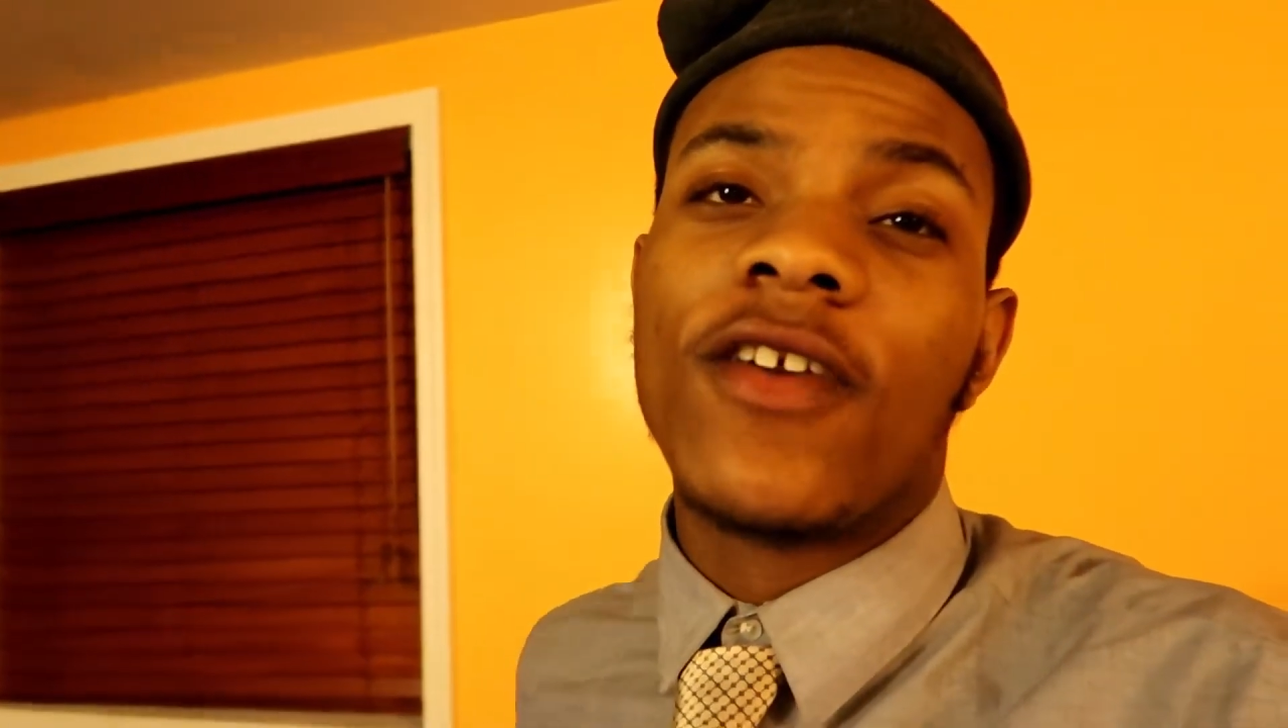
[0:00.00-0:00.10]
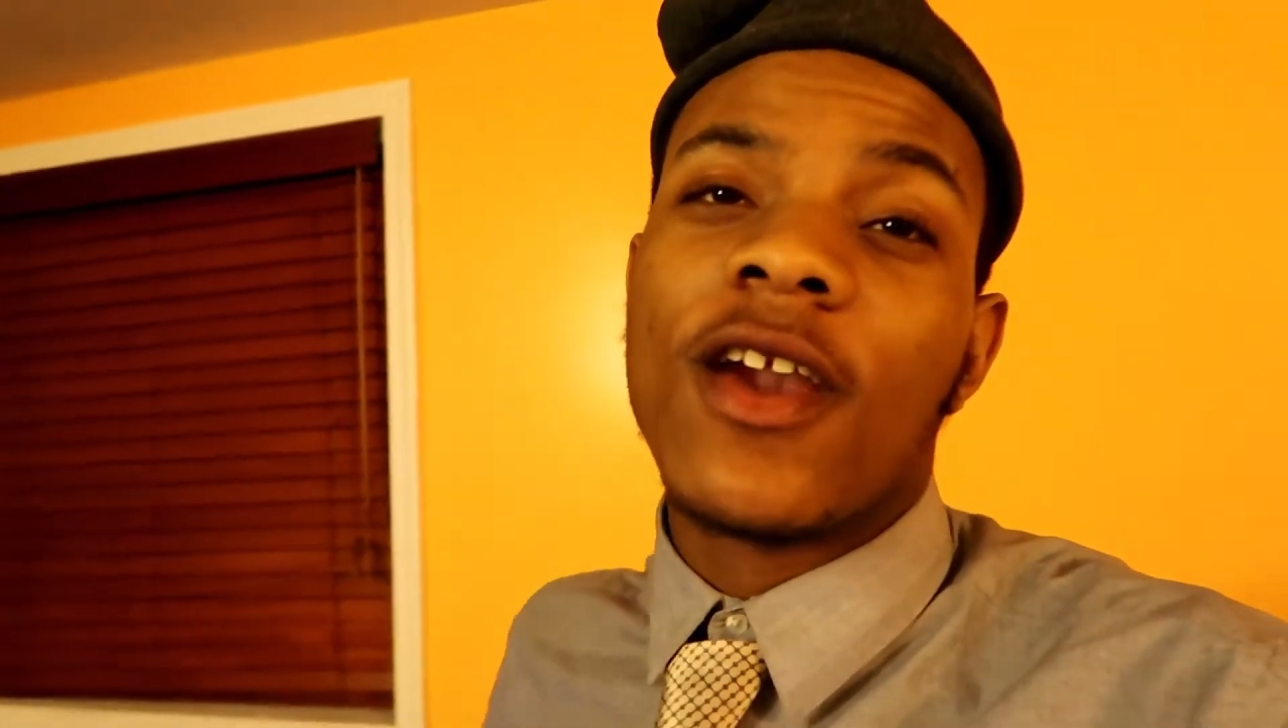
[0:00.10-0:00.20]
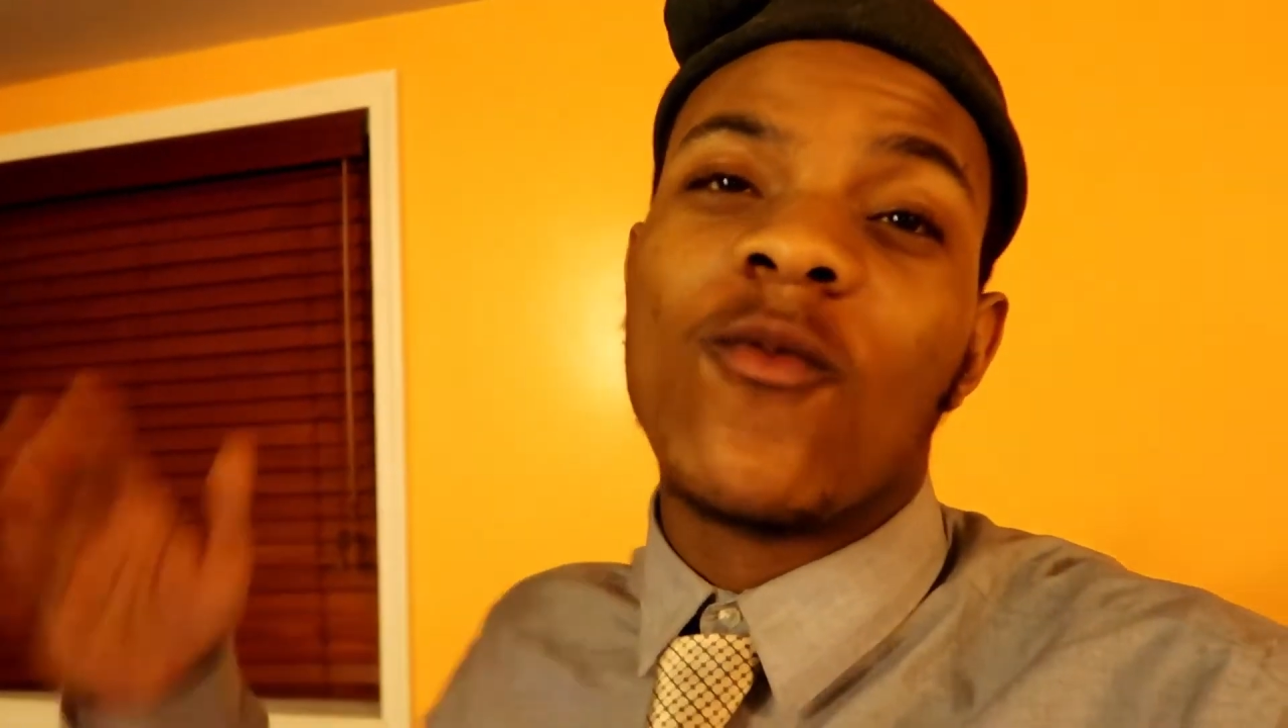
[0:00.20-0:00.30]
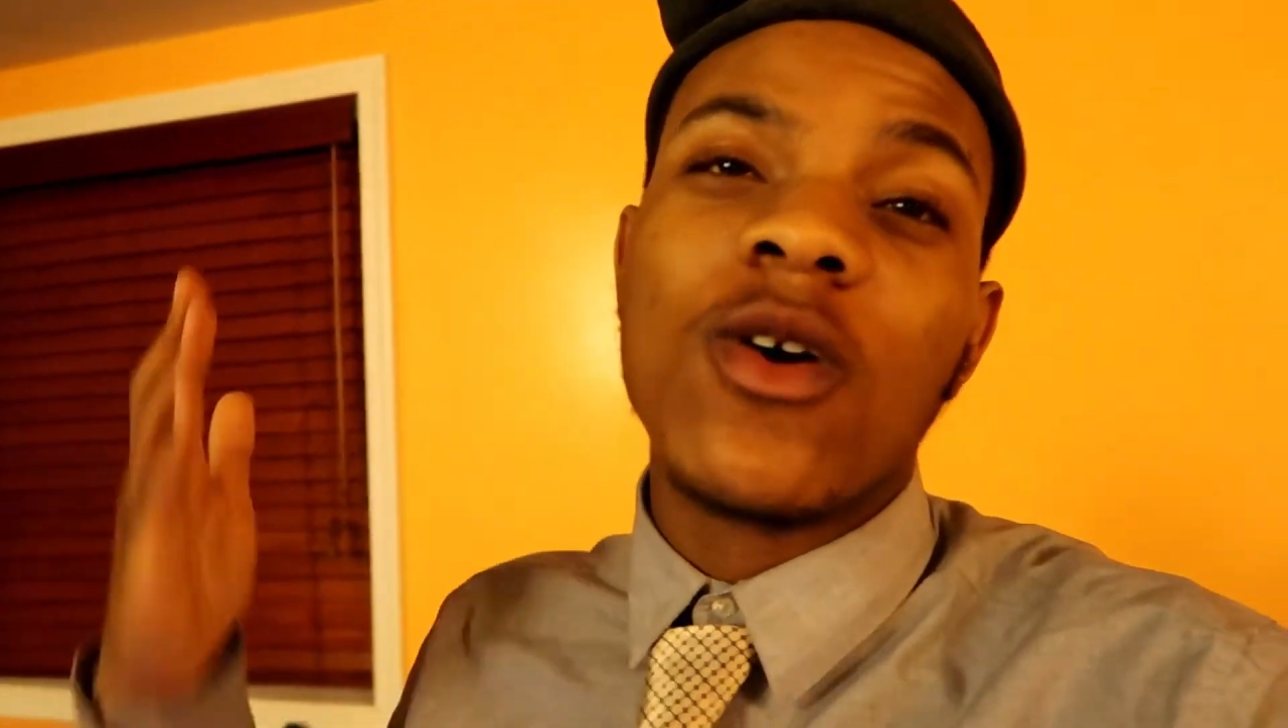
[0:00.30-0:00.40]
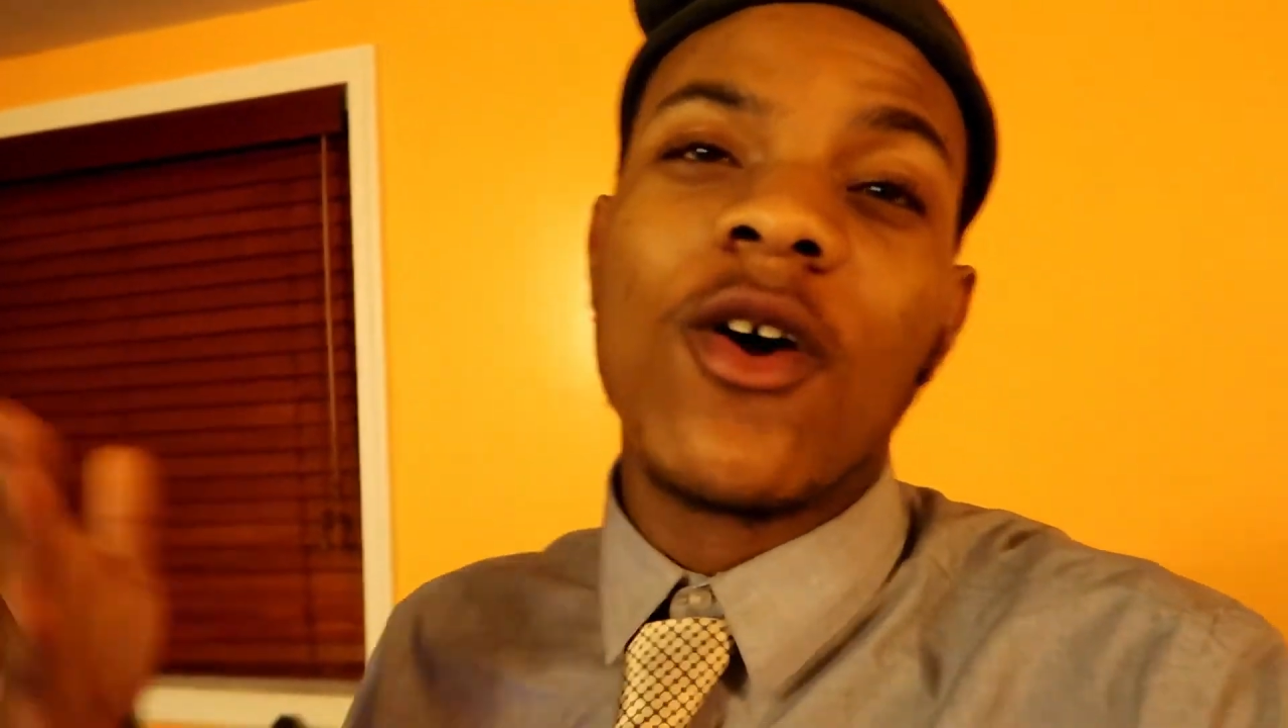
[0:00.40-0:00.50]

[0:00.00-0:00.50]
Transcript: fam?